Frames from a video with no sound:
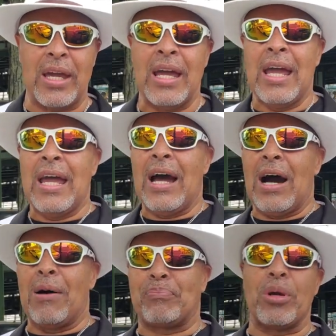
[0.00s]

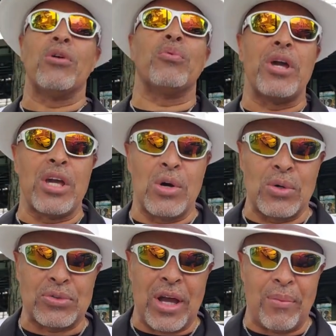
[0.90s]
Pete
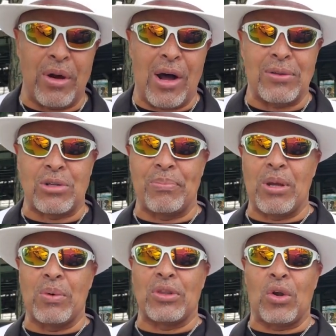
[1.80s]
Rios, that went on to
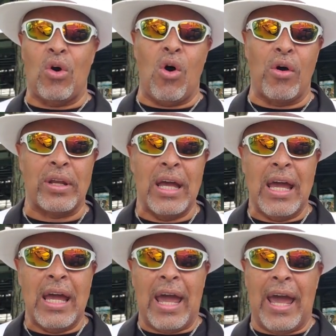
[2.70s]
be with the Lord,
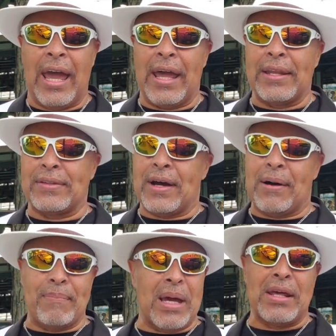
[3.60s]
and
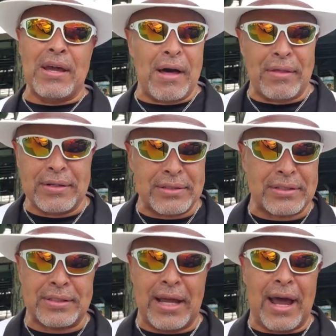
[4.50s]
many
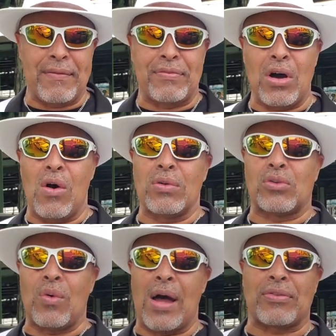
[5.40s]
others that I've known
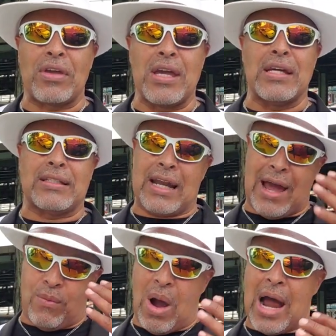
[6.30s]
throughout the years that
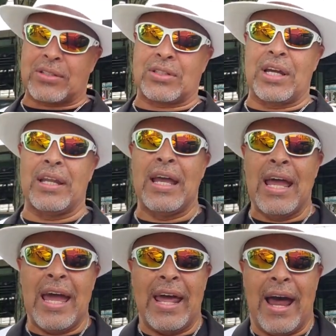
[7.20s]
I've watched
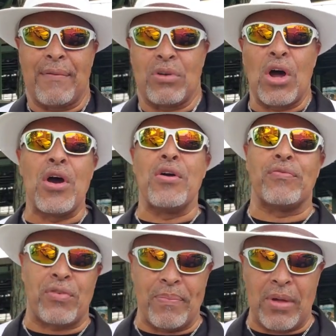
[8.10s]
and I've
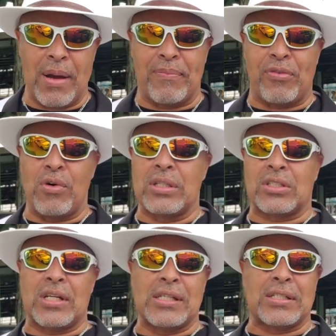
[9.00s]
learned from them. For
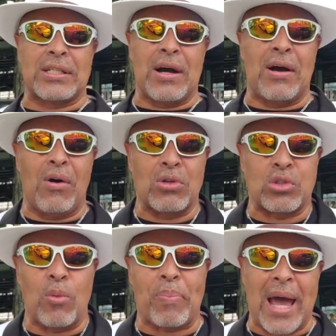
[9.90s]
instance,
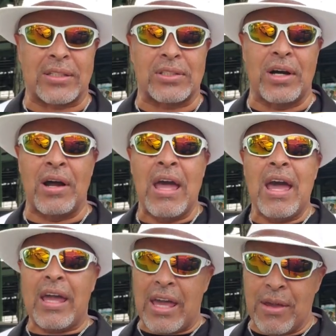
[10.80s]
also Pastor
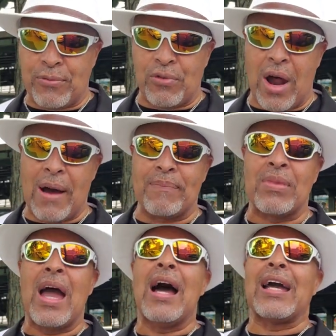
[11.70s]
Ephraim
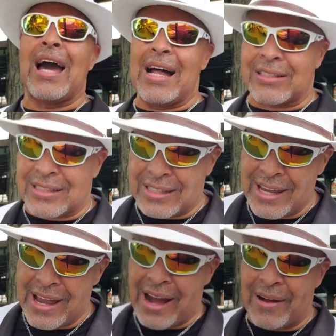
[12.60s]

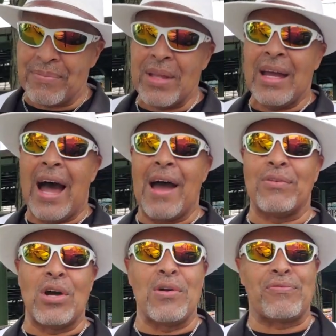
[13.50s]
Garcia,
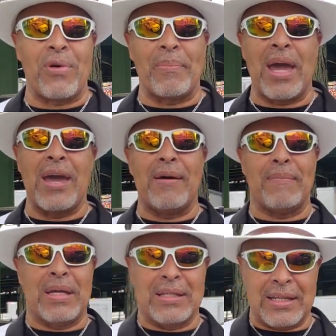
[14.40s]
I've learned from
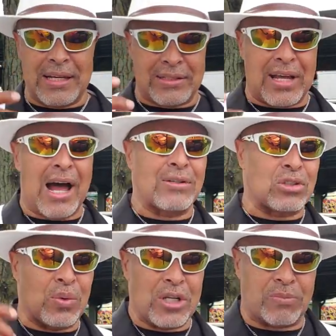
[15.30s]
him and his
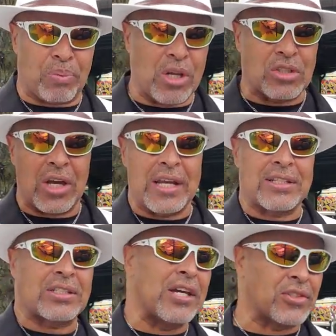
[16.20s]
counsel and his preaching and
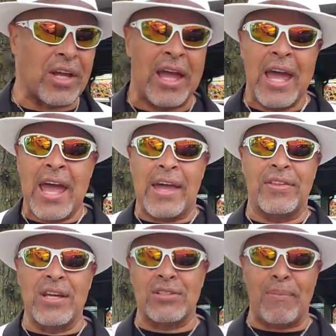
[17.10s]
his teaching. And
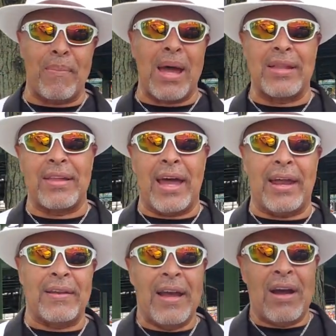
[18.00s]
these are men
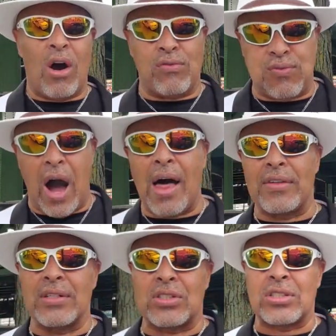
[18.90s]
that are
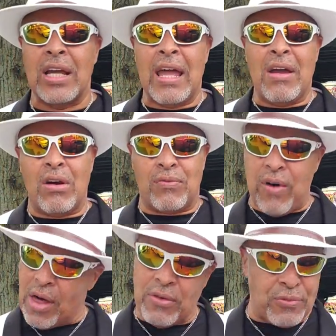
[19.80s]
fathers,
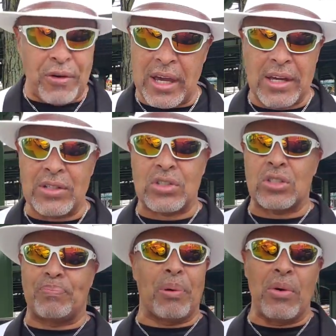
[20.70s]
father figures,
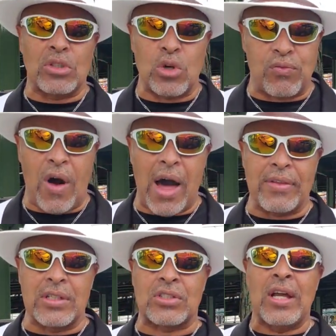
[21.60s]
spiritual
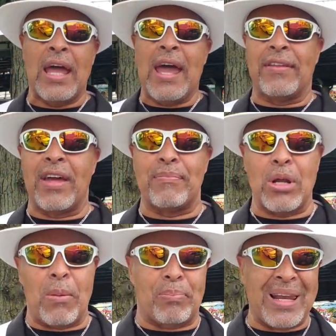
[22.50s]
fathers, and they've
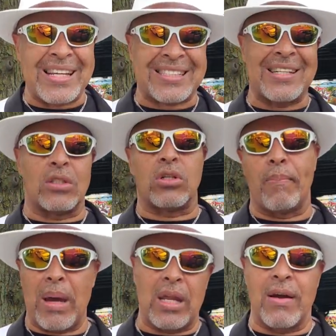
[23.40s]
been a blessing to
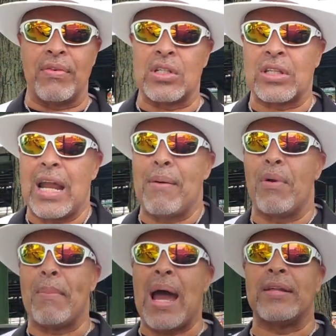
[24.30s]
many of us. And I'm
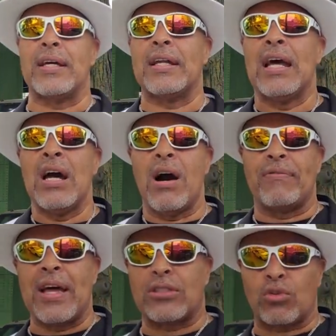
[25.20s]
reminded
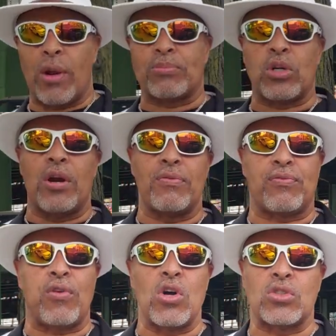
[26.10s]
of that scripture in
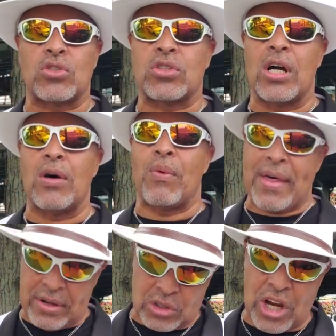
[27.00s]

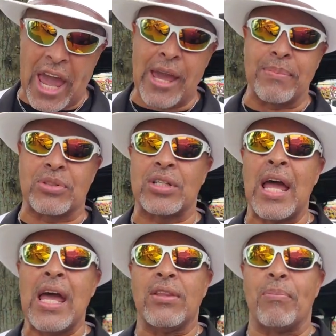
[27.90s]
James,
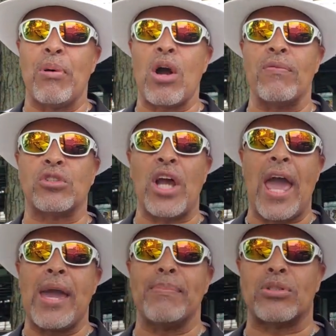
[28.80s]
the book of
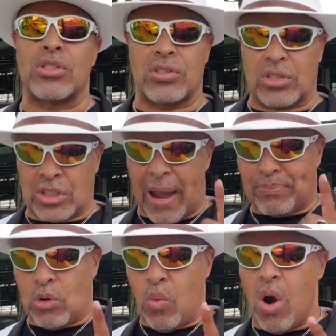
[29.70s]
James,
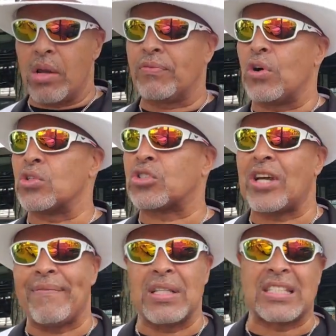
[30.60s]
chapter 1, verse
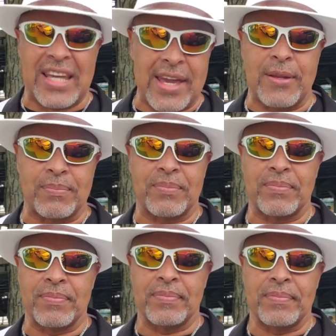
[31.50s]
17.
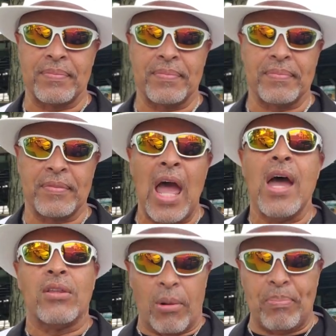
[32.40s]

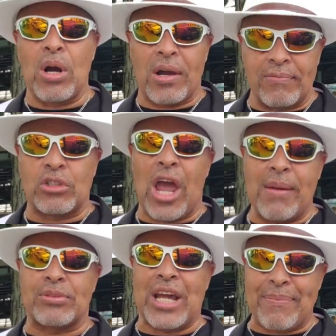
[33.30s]
The book of
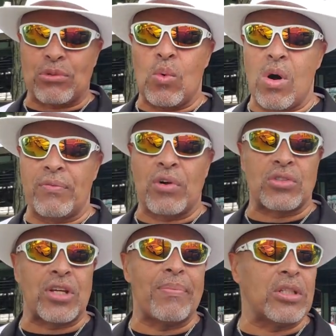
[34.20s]
James, chapter 1,
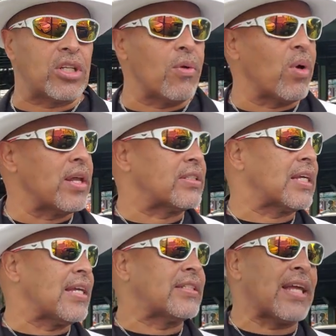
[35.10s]
verse 17, when it
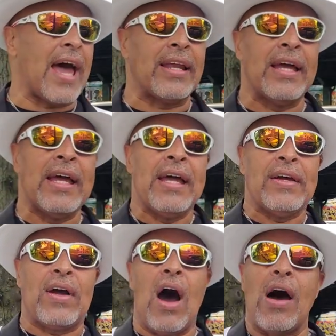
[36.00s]
says that
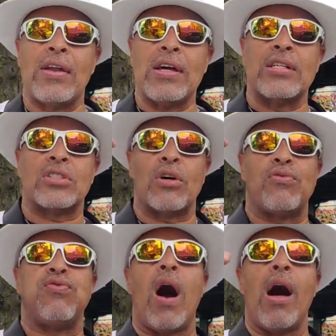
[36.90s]
God is the
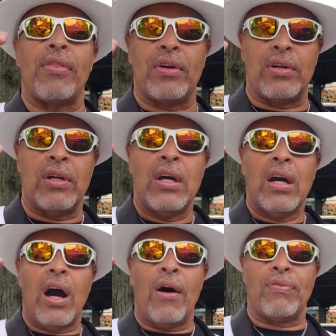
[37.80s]
Father
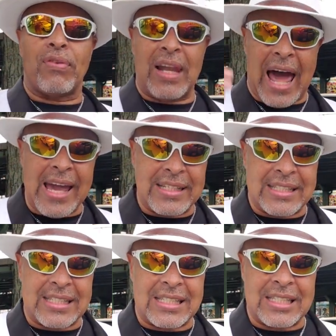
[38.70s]
of
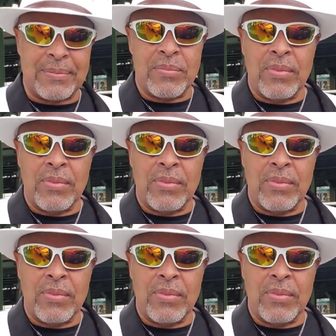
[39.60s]
lights.